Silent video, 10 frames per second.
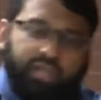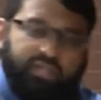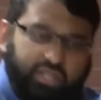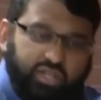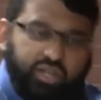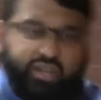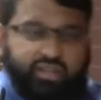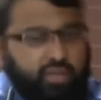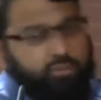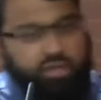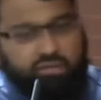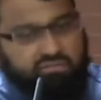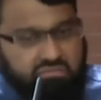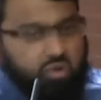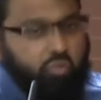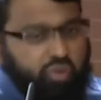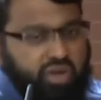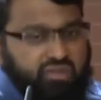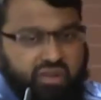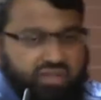In such a case, maybe don't
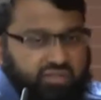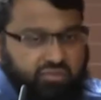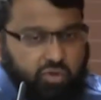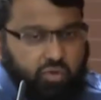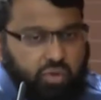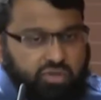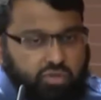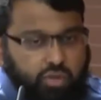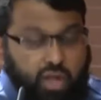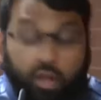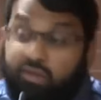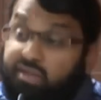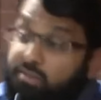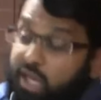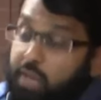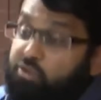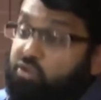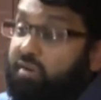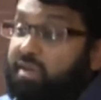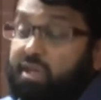break the fast if you don't want to. Sometimes
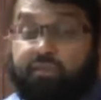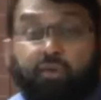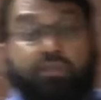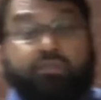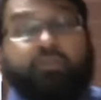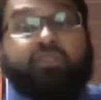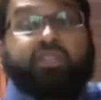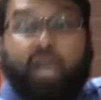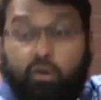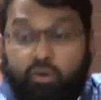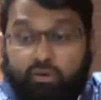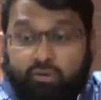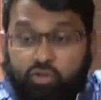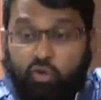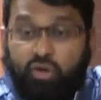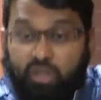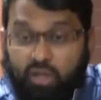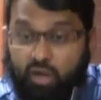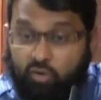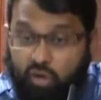traveling involves a 15-hour journey
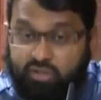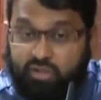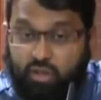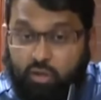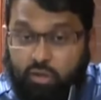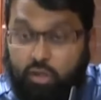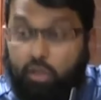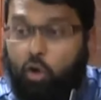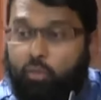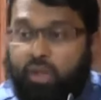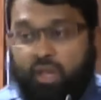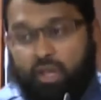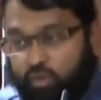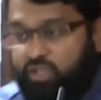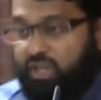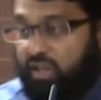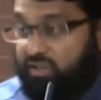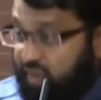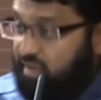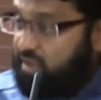across the globe, in which
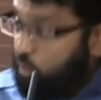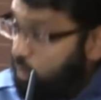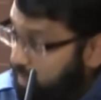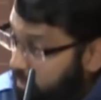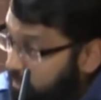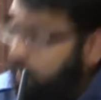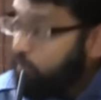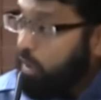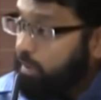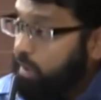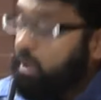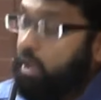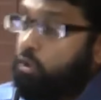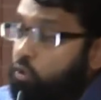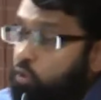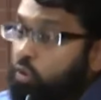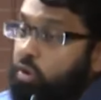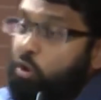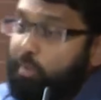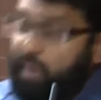case fasting will be a big problem. You
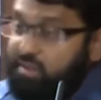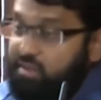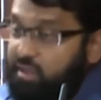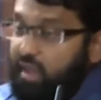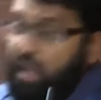know best.